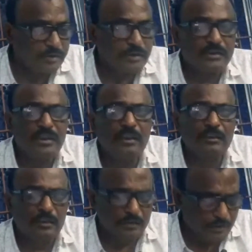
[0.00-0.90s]
Here
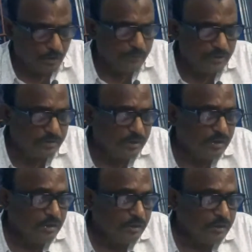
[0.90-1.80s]
he commits
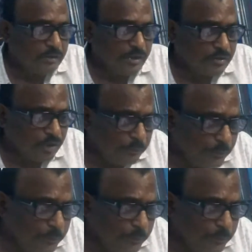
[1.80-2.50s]
this culprit,